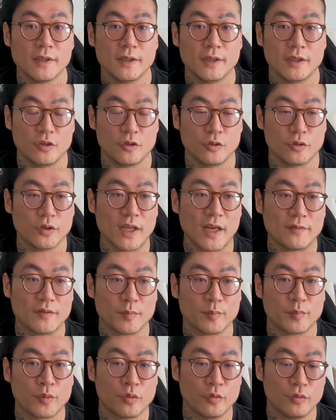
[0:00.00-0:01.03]
you're going to have
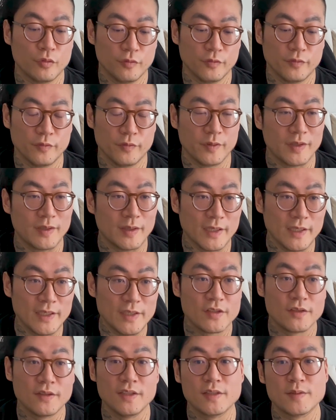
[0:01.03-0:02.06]
to prove
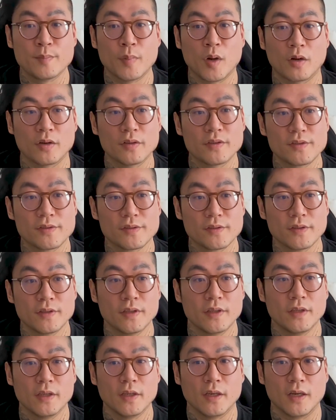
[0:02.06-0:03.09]
each of these parts
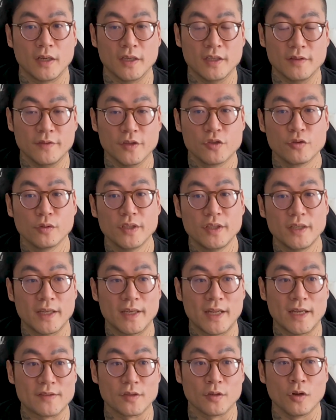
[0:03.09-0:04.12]
individually and
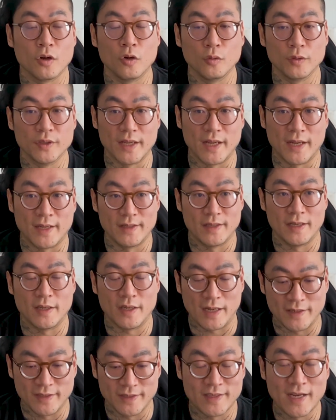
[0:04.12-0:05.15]
as a whole,
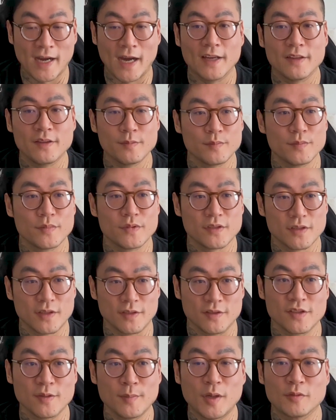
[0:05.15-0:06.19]
and tie them
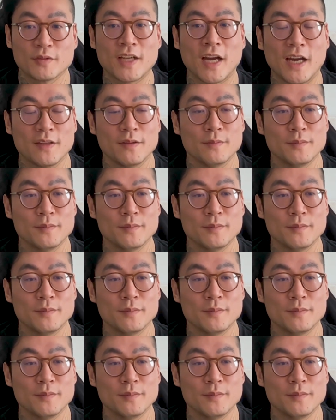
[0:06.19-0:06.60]
and somehow tie them